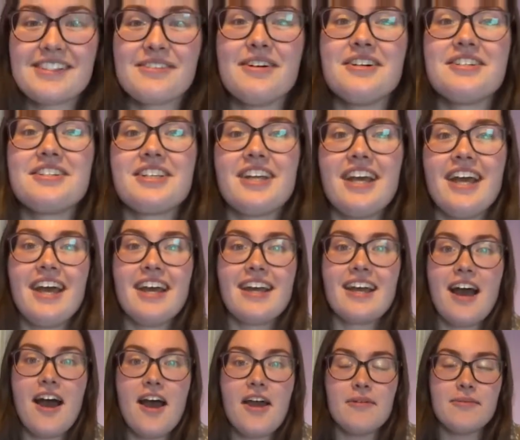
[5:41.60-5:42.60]
for watching.
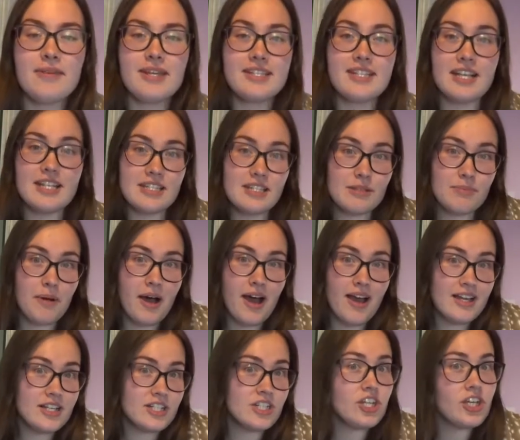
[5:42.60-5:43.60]
I hope this
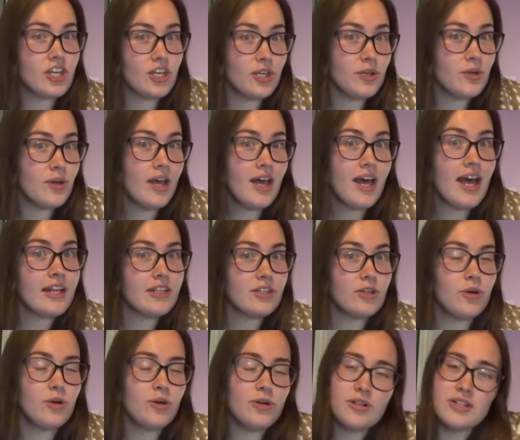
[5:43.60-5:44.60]
inspired you and
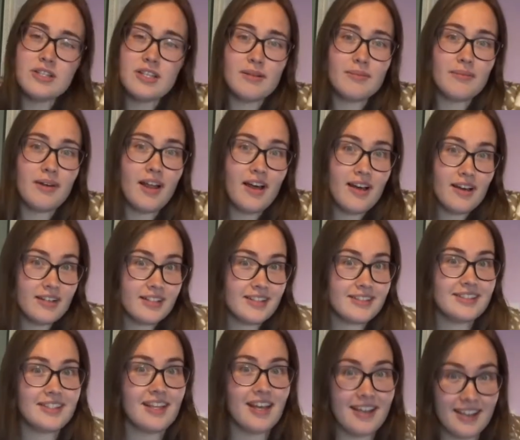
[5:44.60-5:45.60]
your autumn
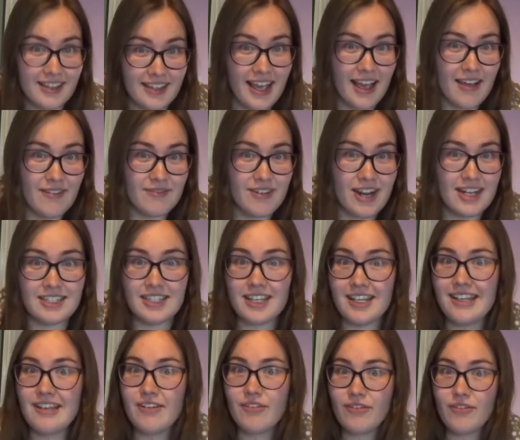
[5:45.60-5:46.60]
looks, getting
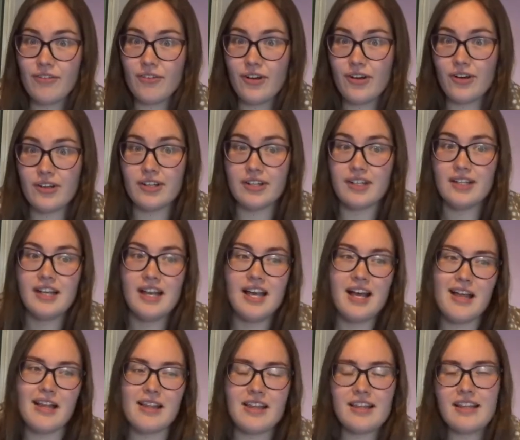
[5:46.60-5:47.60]
ready for
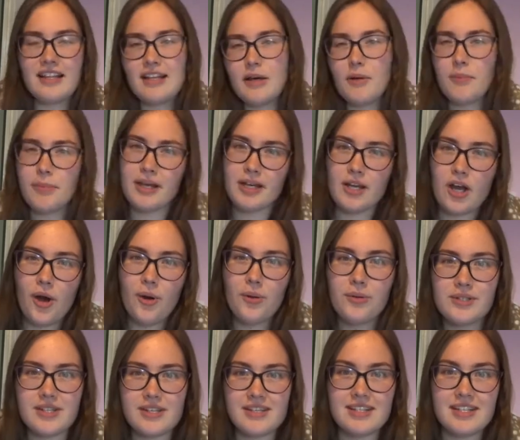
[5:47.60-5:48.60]
the little bit
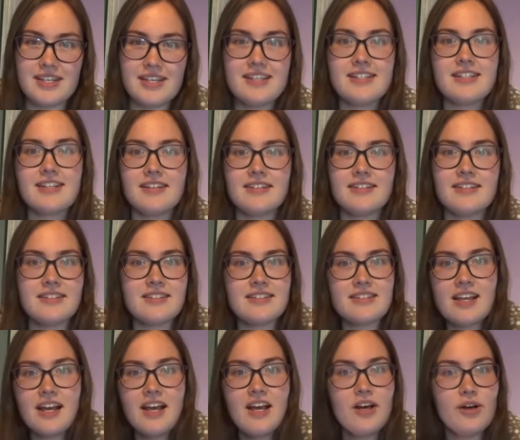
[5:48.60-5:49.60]
colder
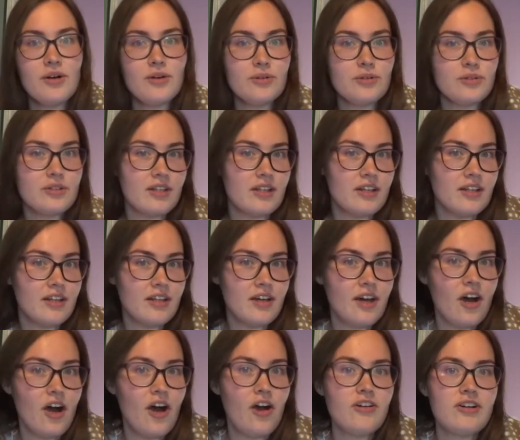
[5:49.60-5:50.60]
seasons, all the
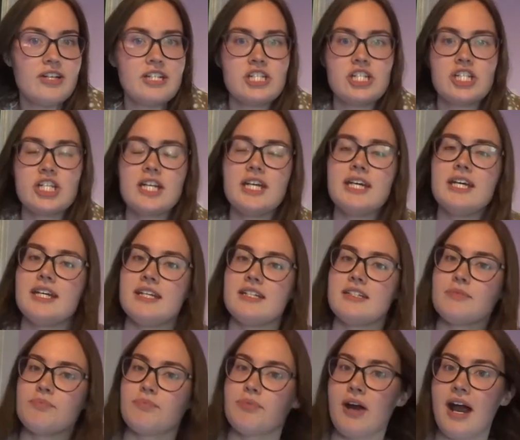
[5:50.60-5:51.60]

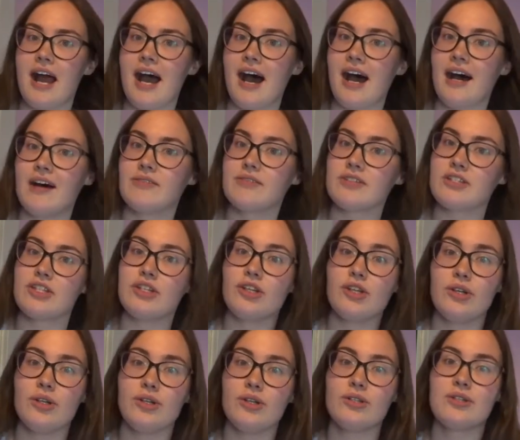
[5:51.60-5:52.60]
oranges, browns,
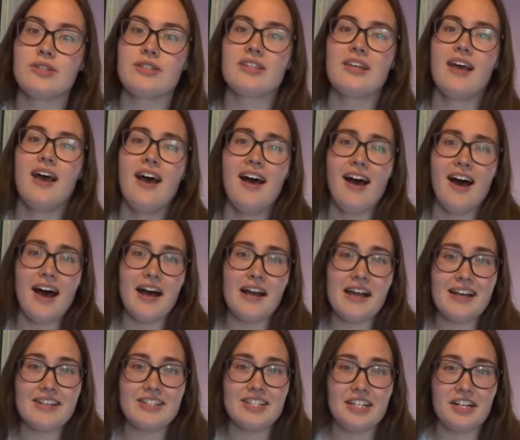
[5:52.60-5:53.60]
nudes. I
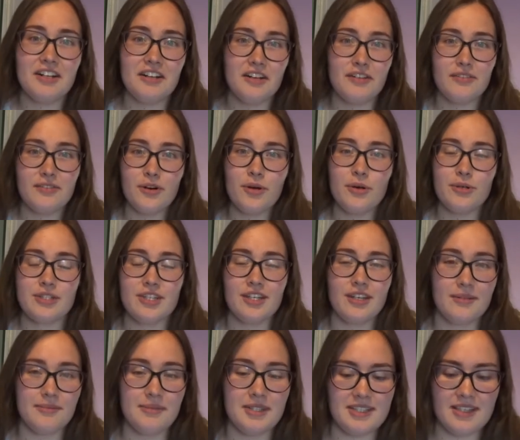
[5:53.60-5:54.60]
actually love
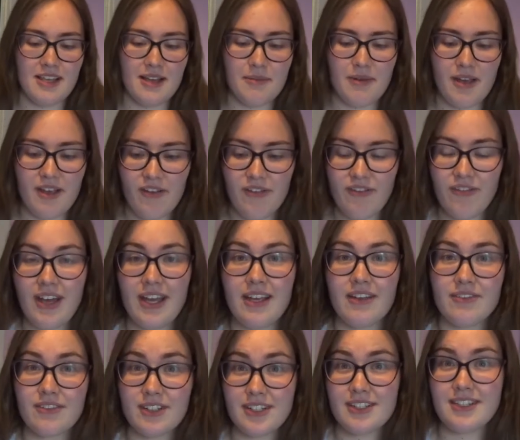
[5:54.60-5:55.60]
autumn. It's like my
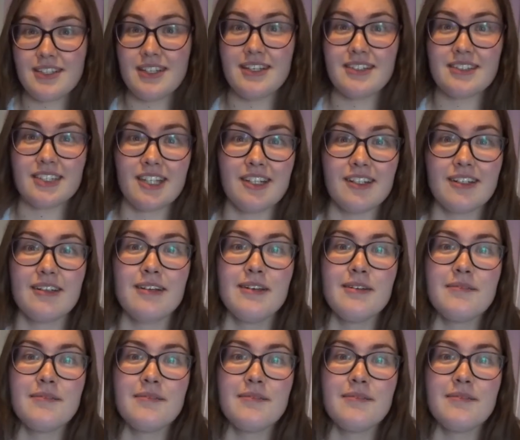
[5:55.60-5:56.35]
favourite season.